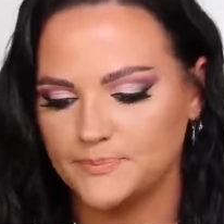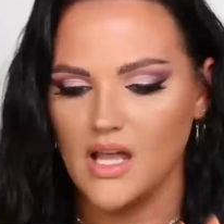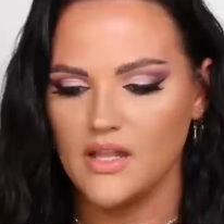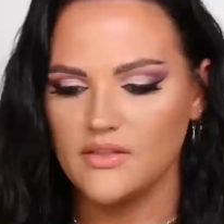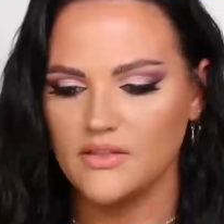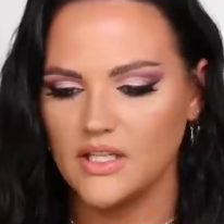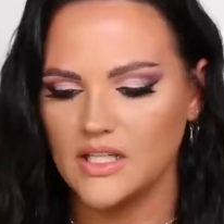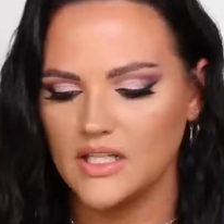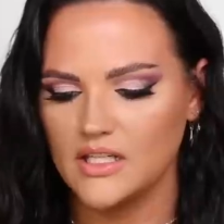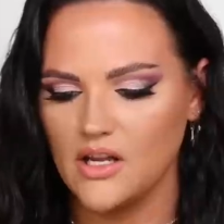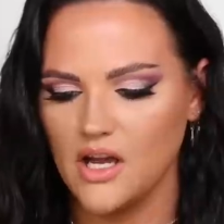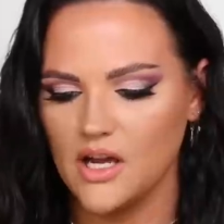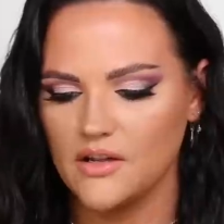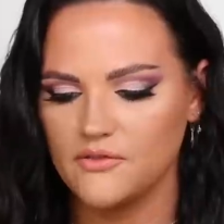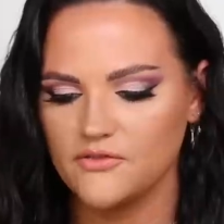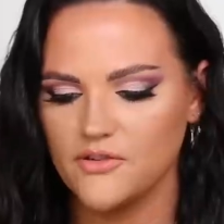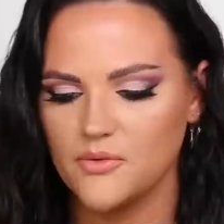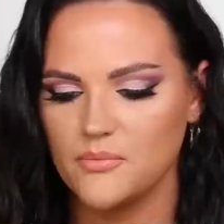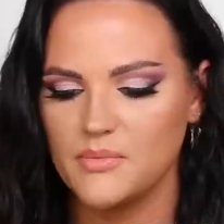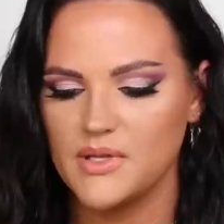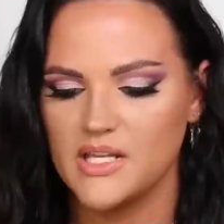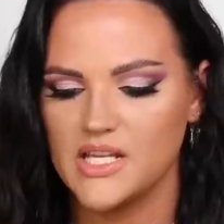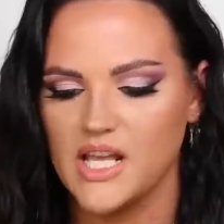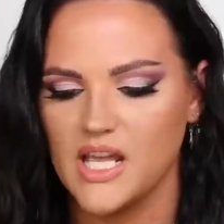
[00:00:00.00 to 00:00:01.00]
And then not
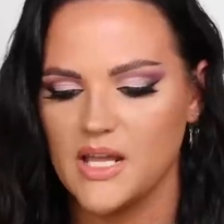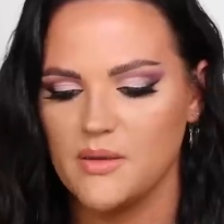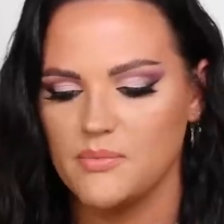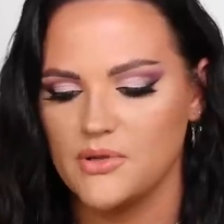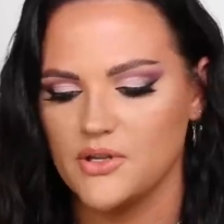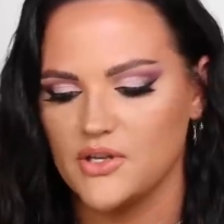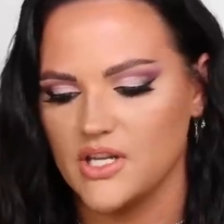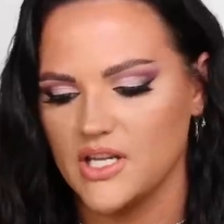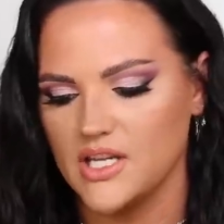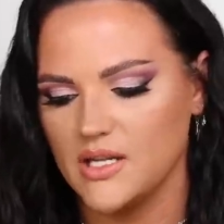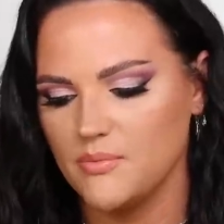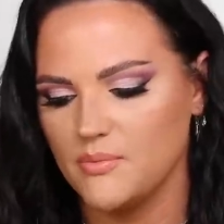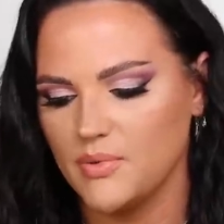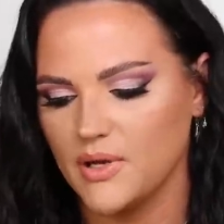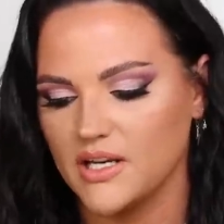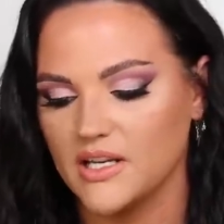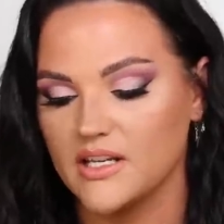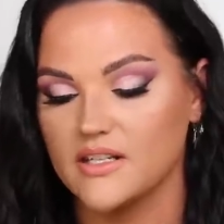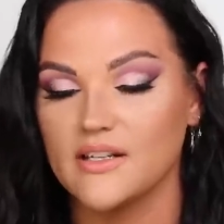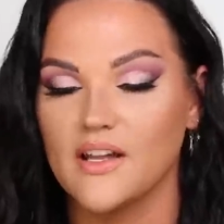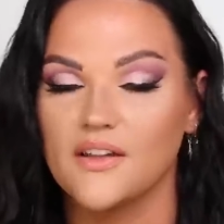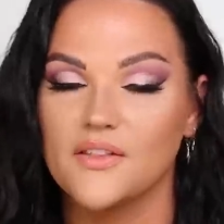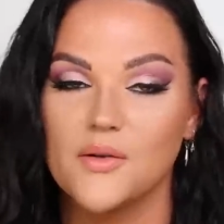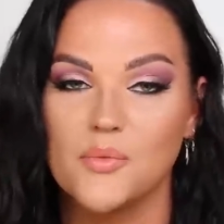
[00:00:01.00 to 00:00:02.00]
from BK Beauty, but
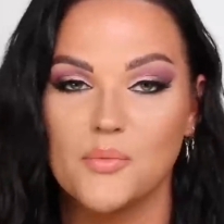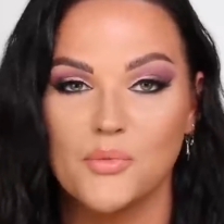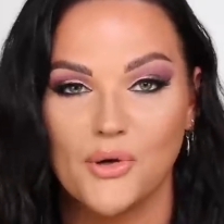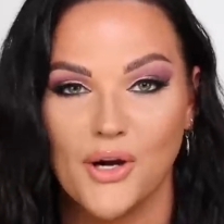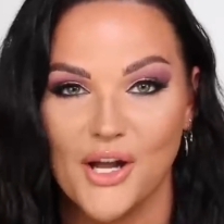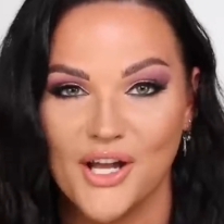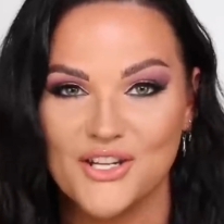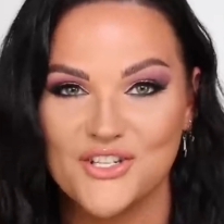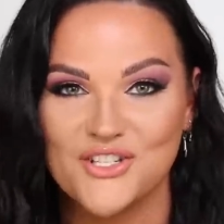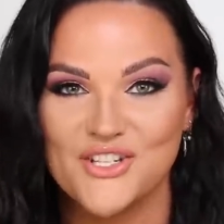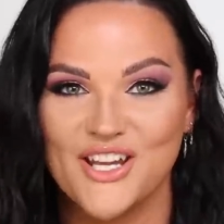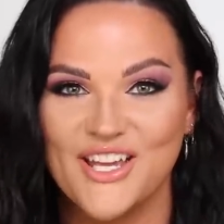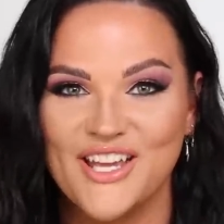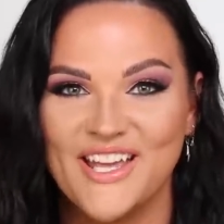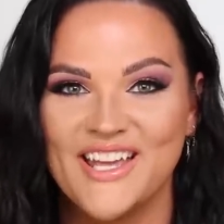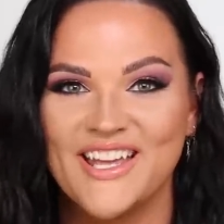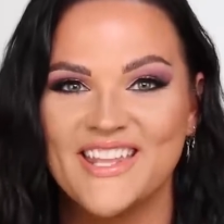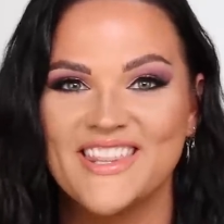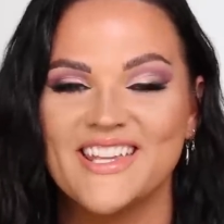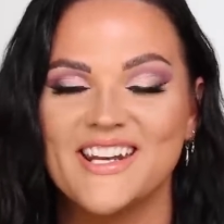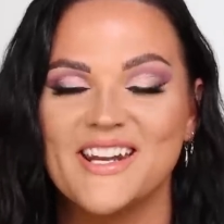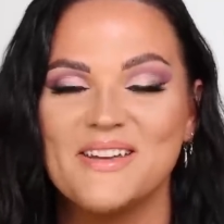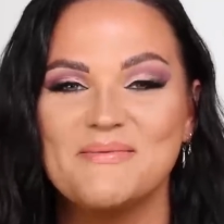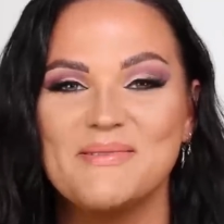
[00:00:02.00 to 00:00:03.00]
another brush
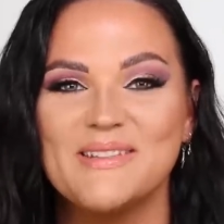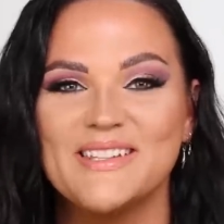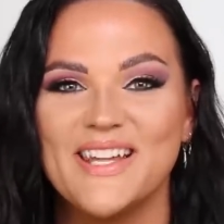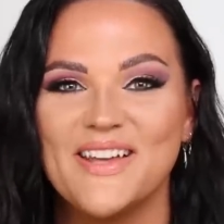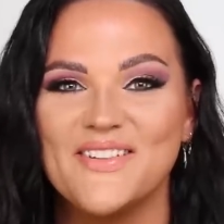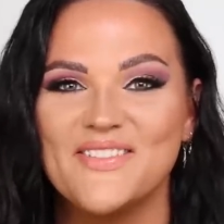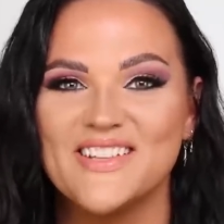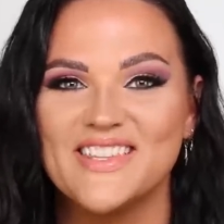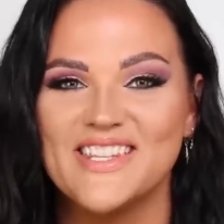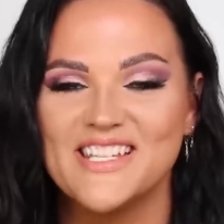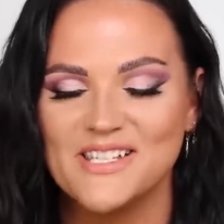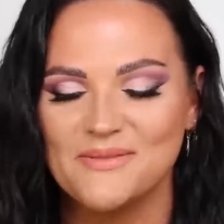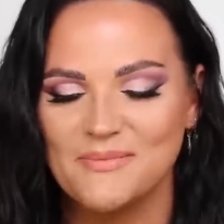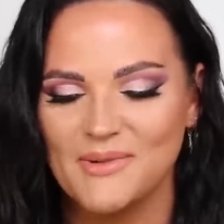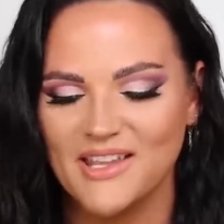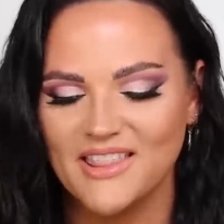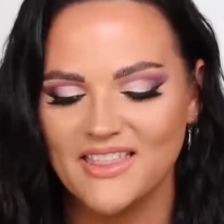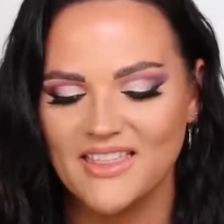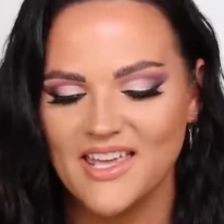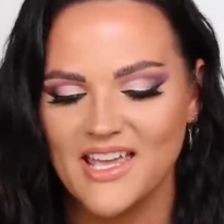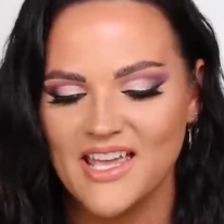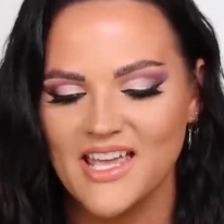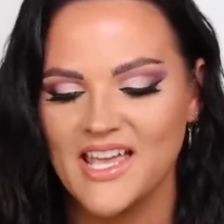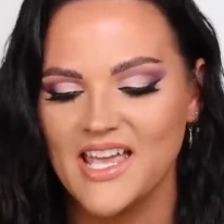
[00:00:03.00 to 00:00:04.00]
that I've been loving this
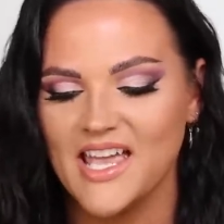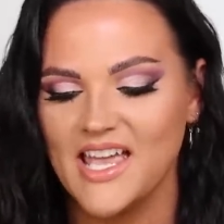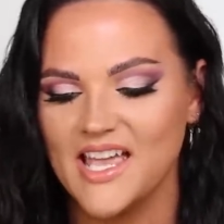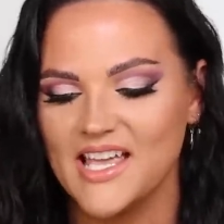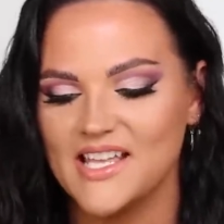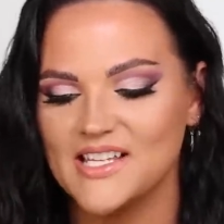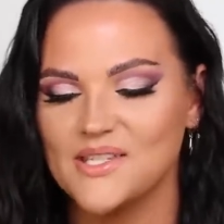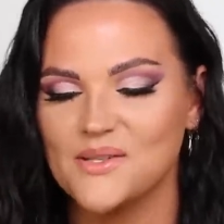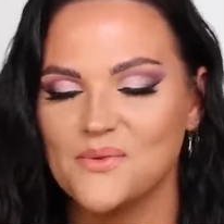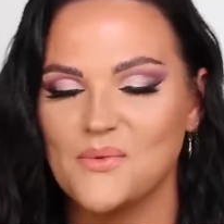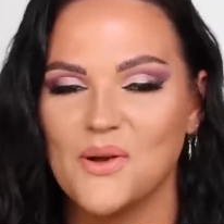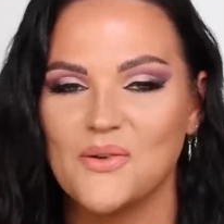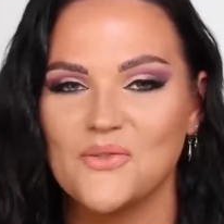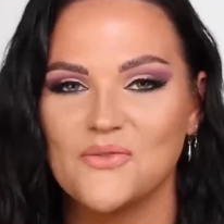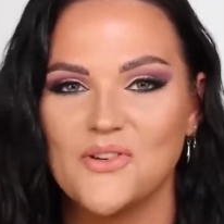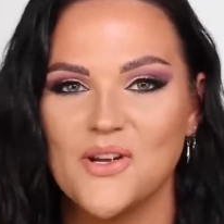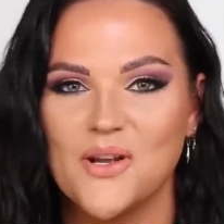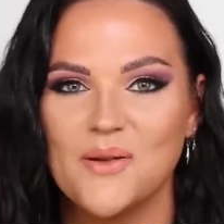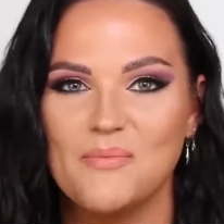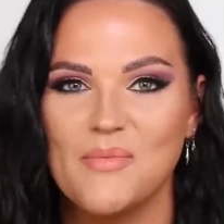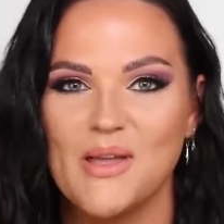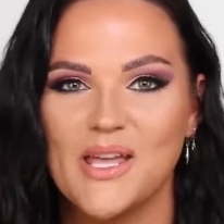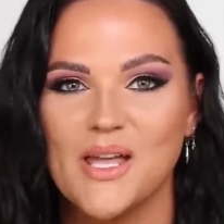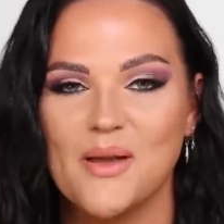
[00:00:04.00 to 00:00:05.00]
month is the one
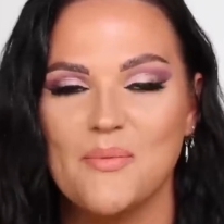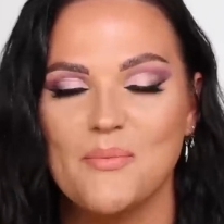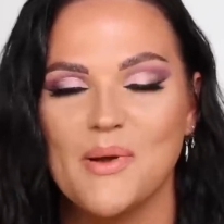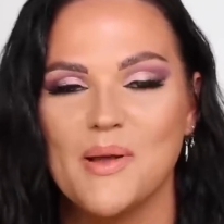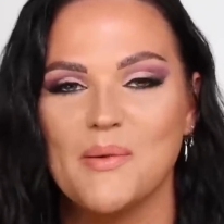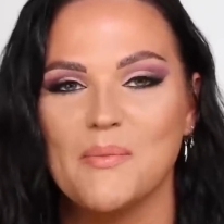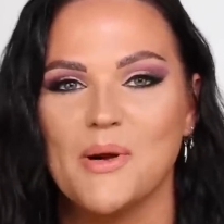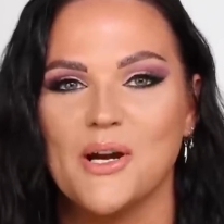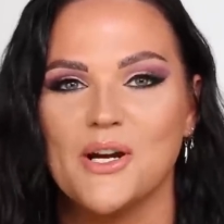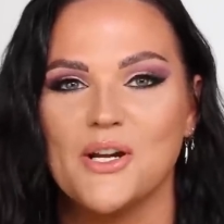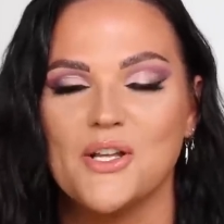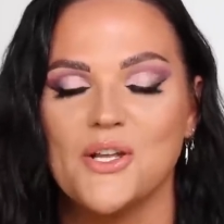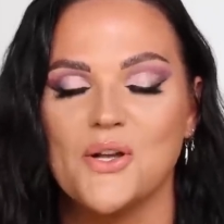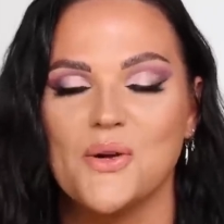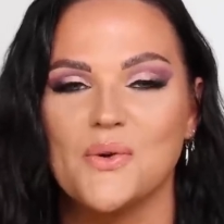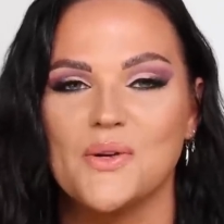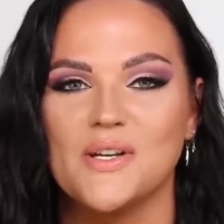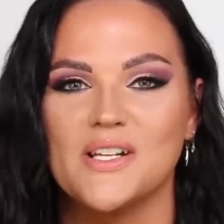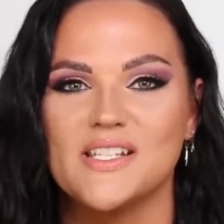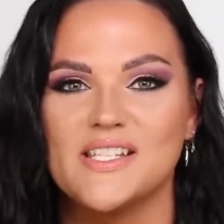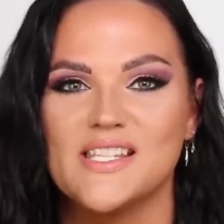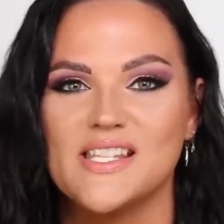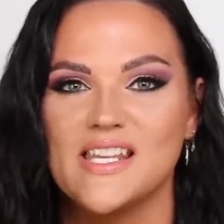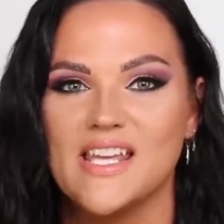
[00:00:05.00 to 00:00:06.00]
from Makeup by Mario,
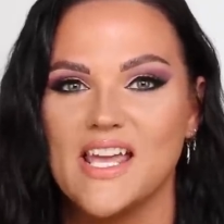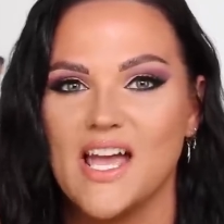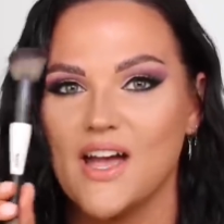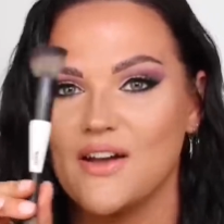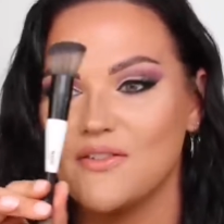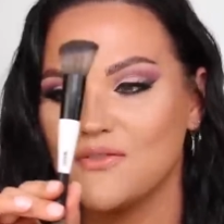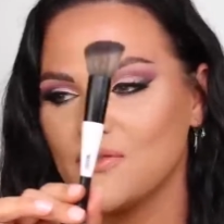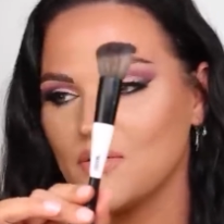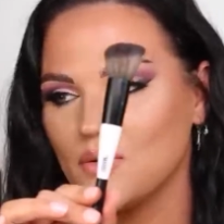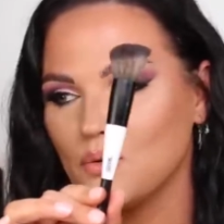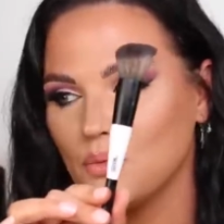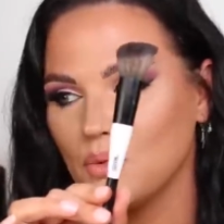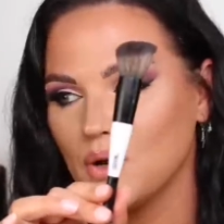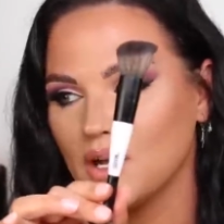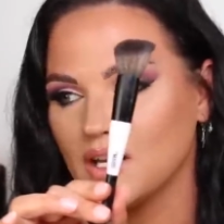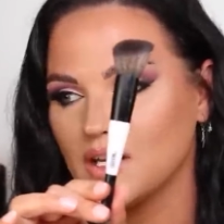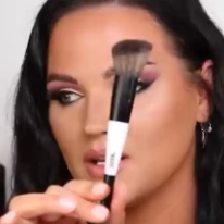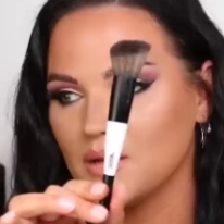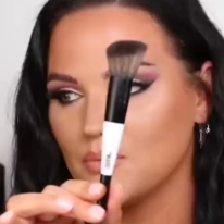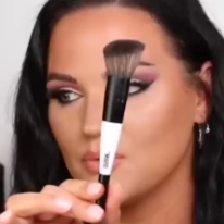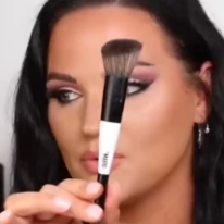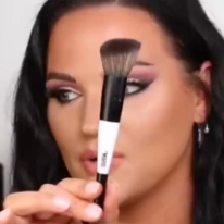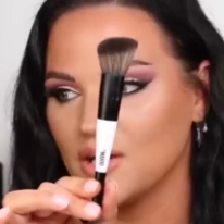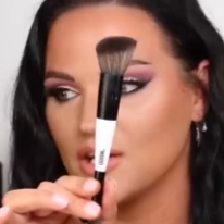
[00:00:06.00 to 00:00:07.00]
and it's the
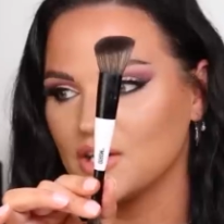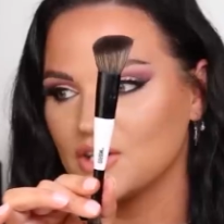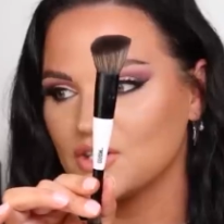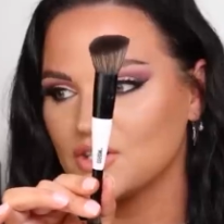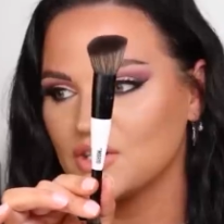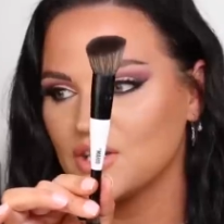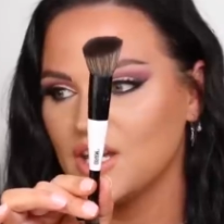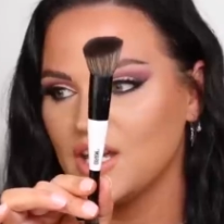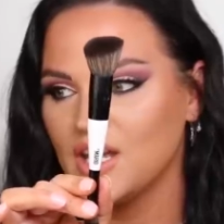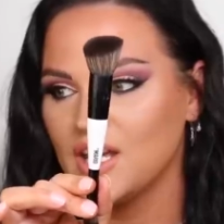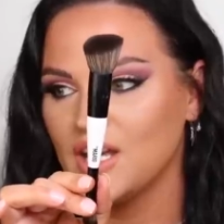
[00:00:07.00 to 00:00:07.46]
F1 brush.